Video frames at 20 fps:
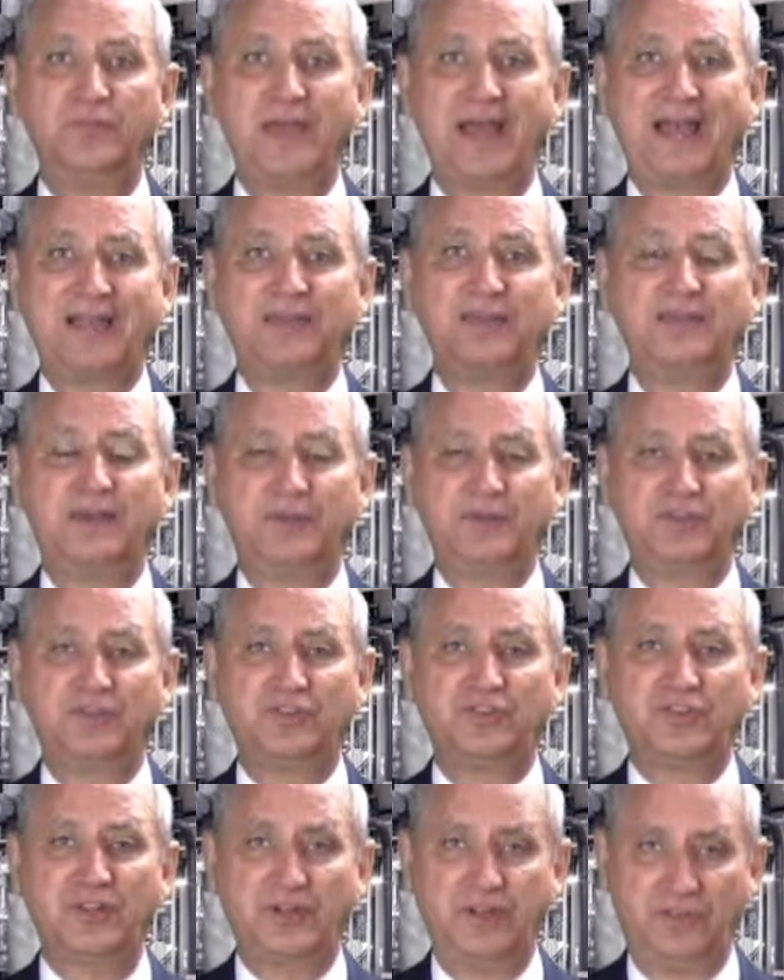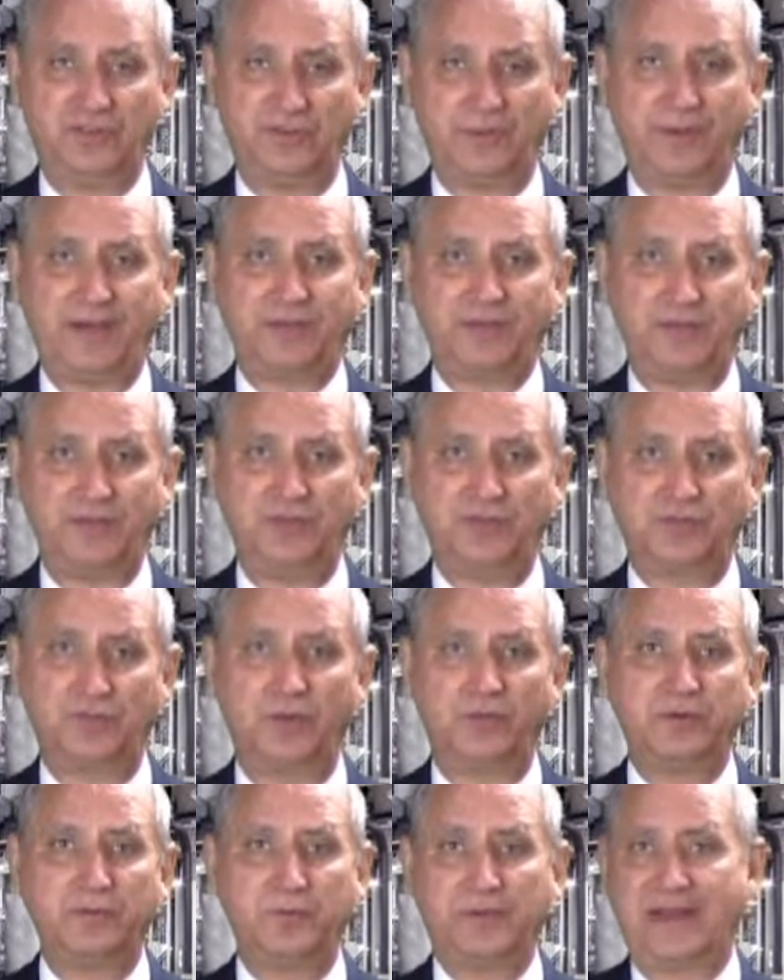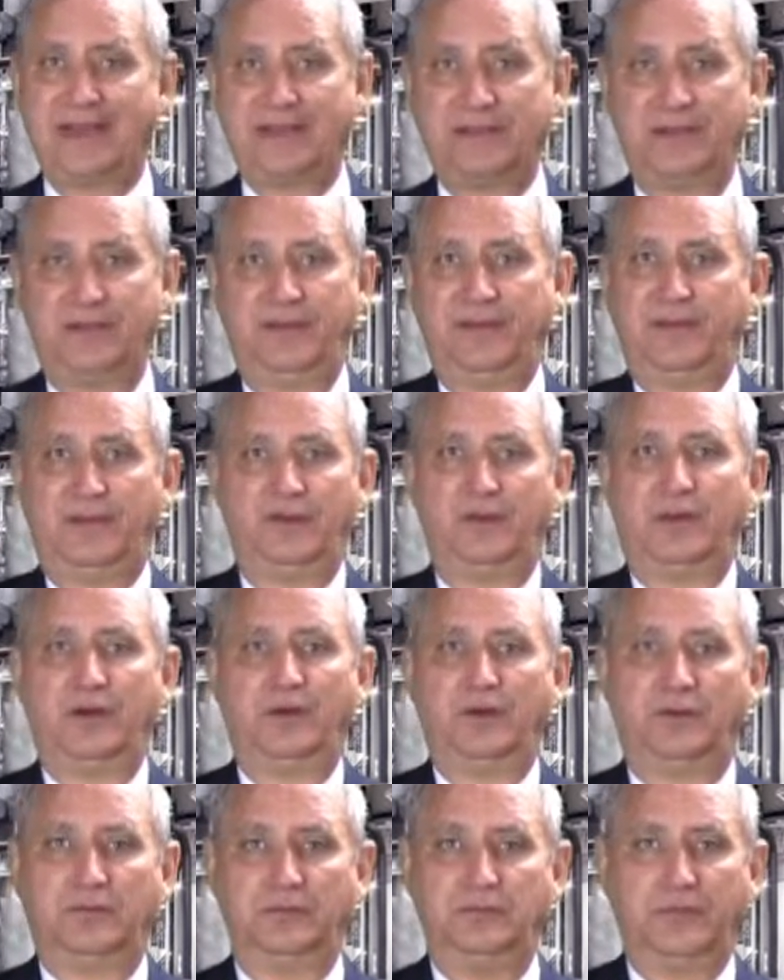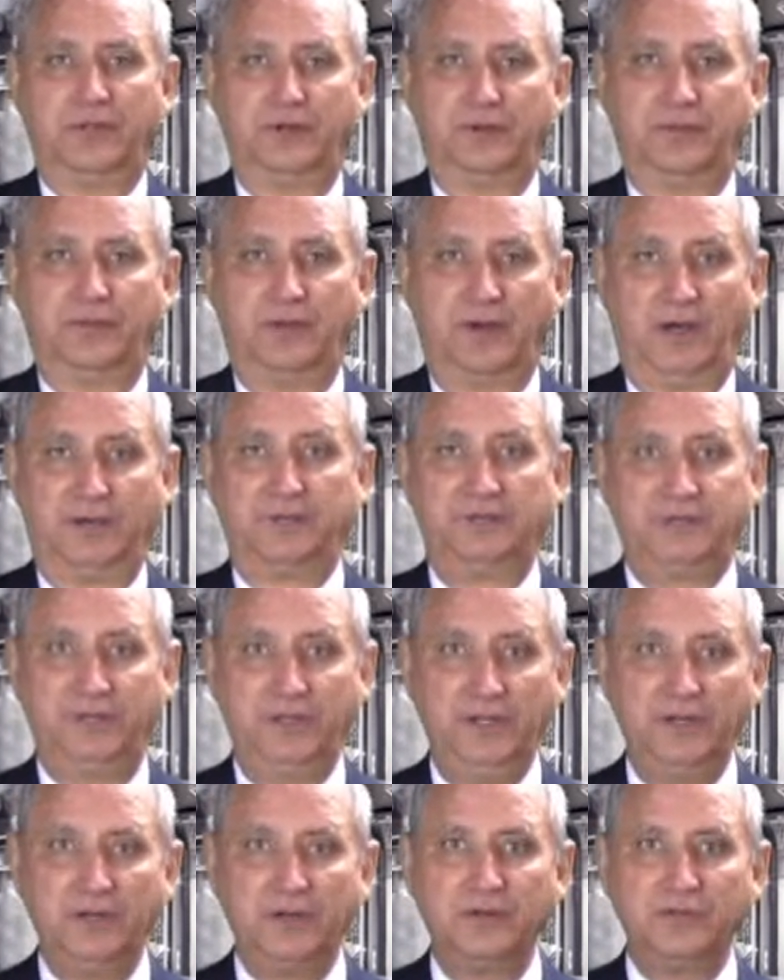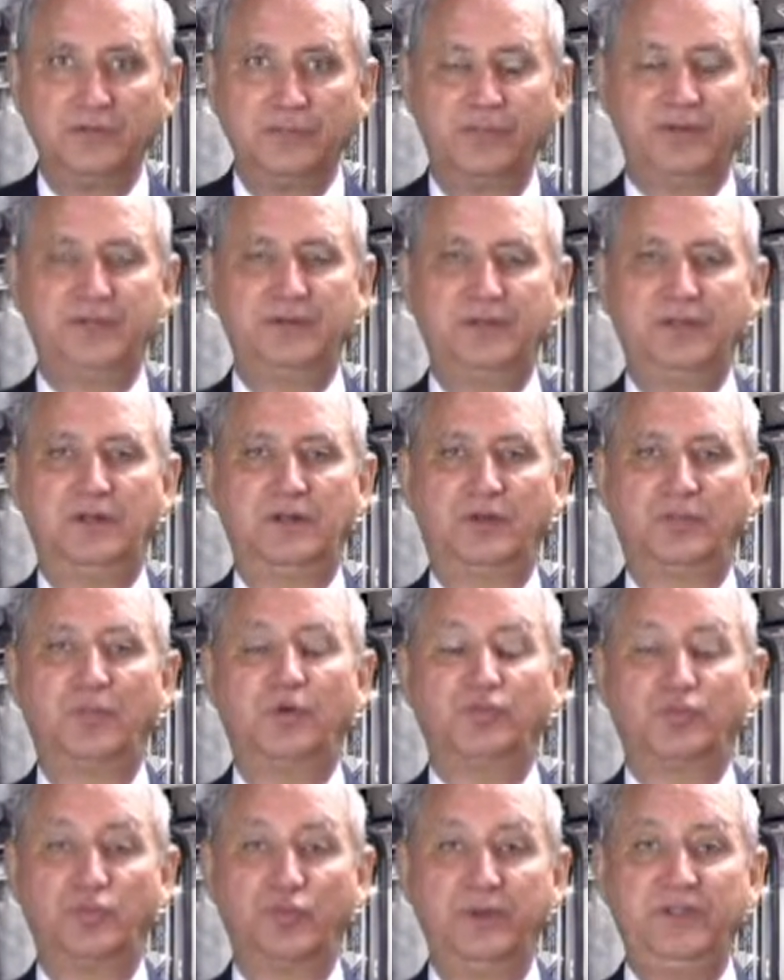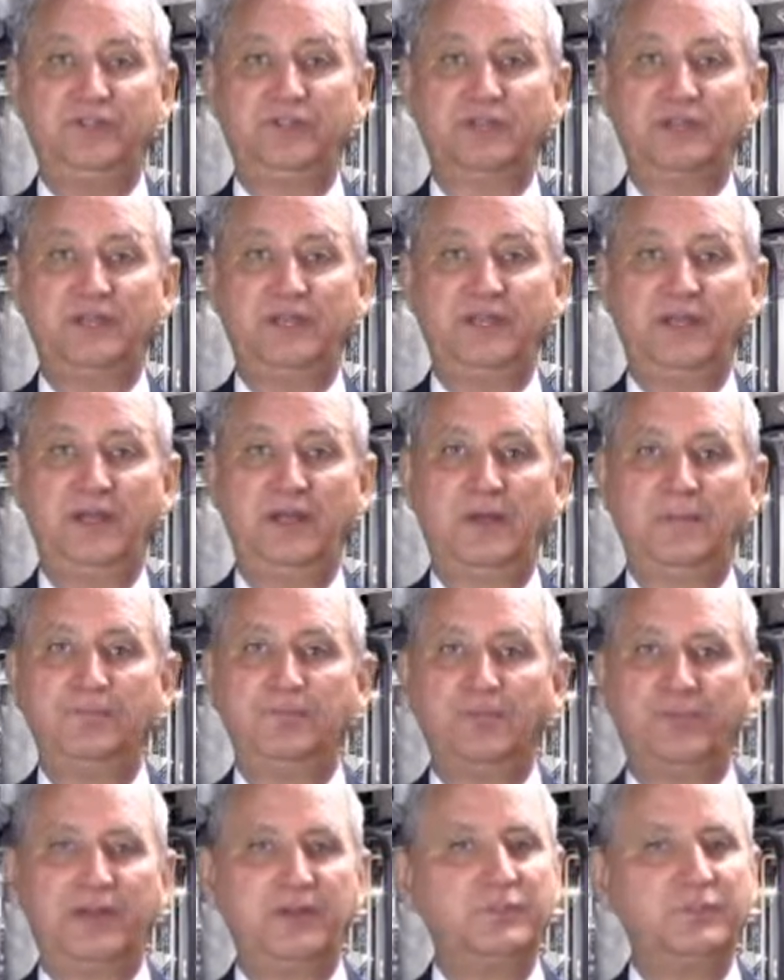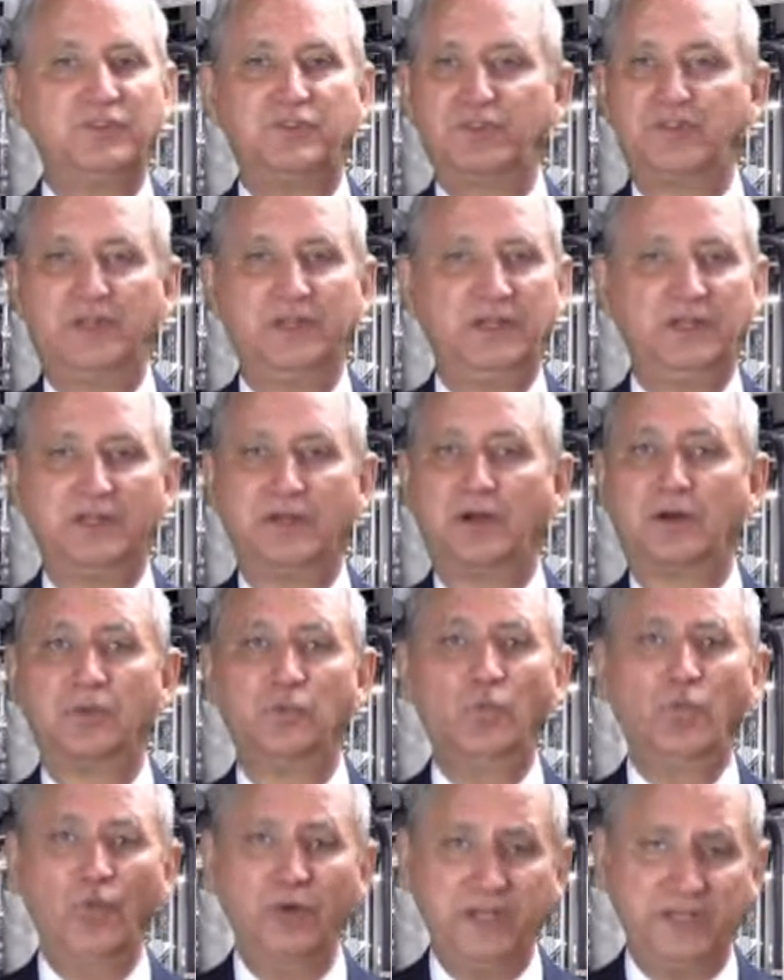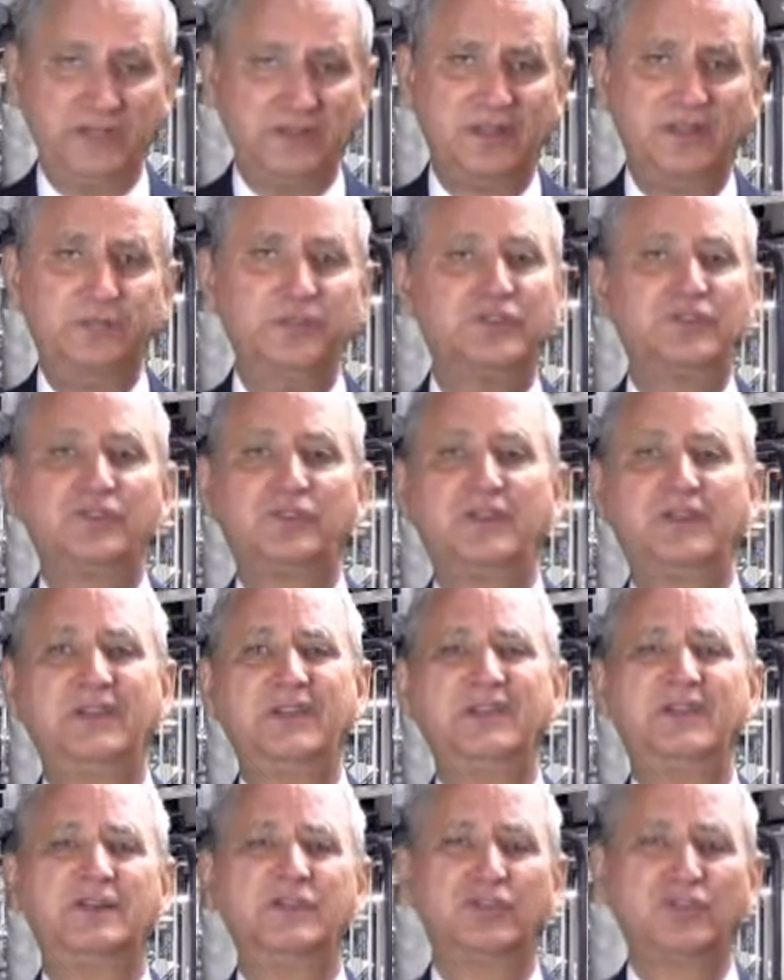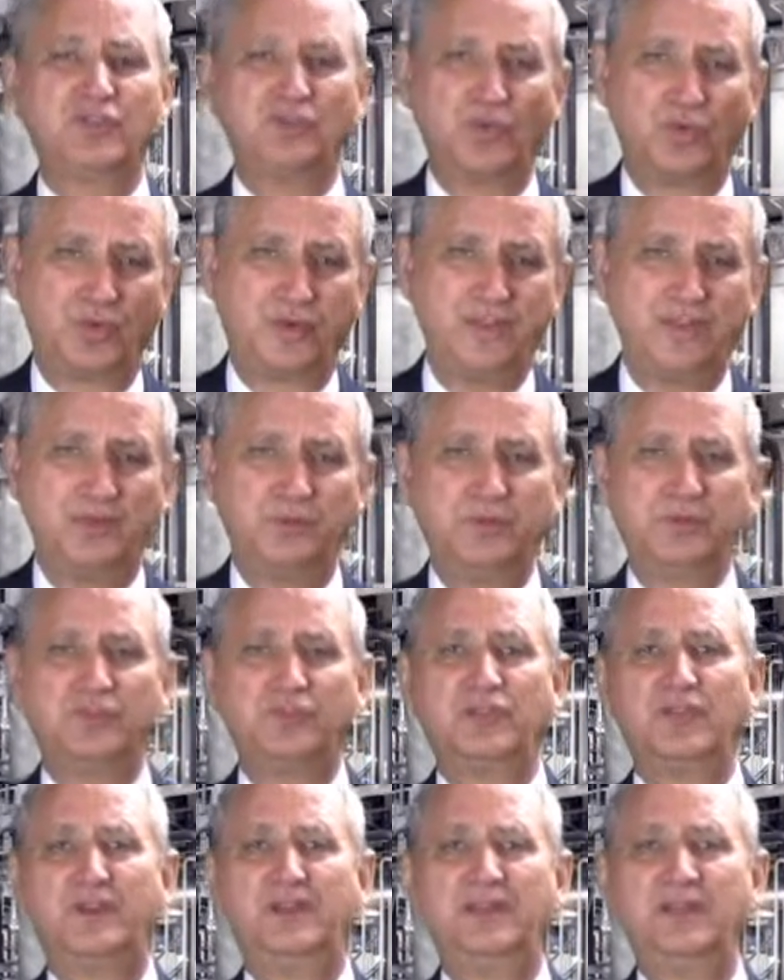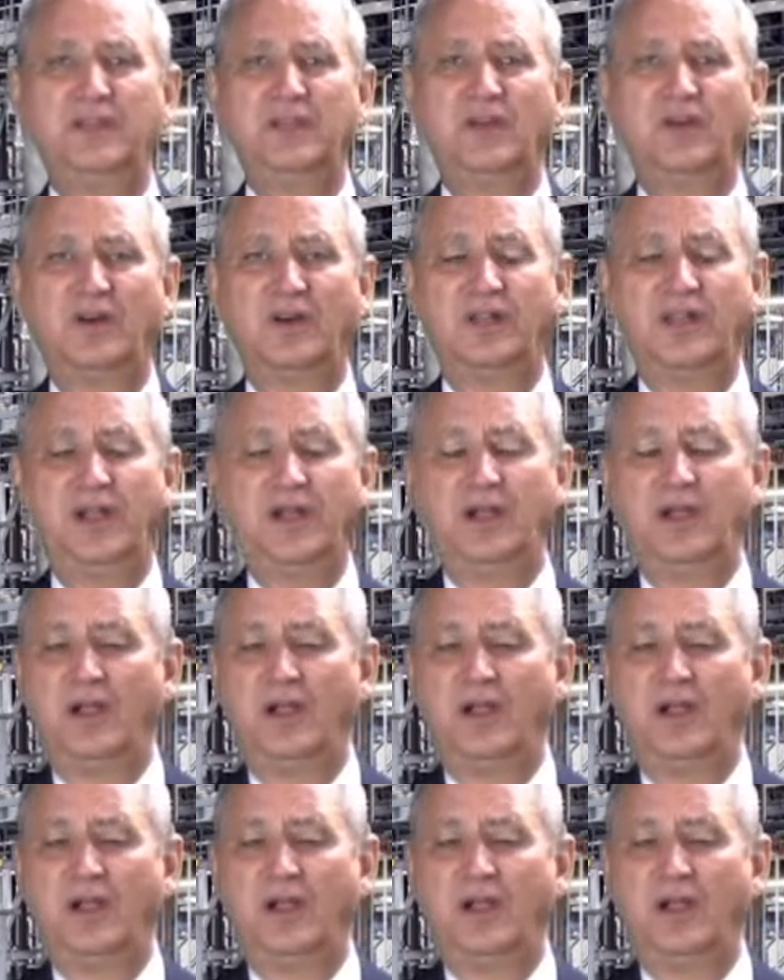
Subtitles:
academic studies about this, going back, hundreds of years, but most recently they've been studying it on wheat, they've been studying it on soy, they've been studying it on